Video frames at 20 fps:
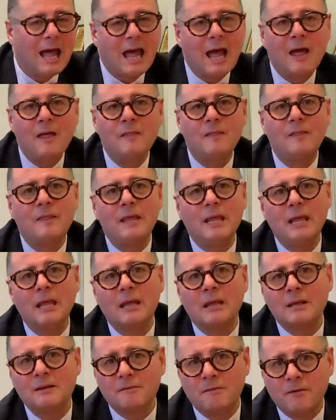and
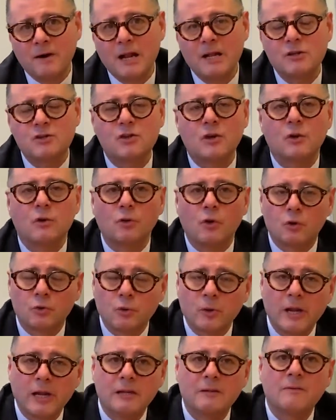the French
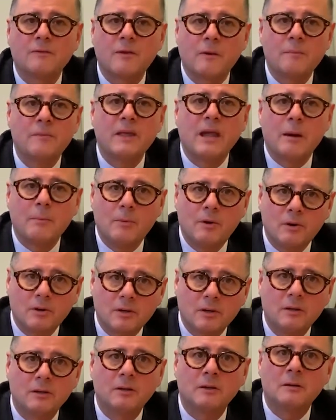doctorate from the
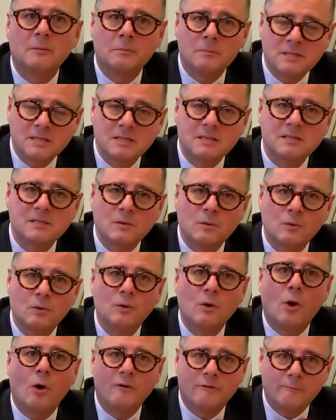American Business School
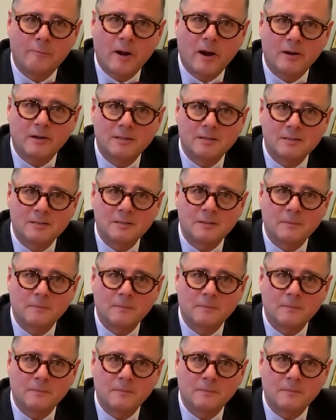of Paris.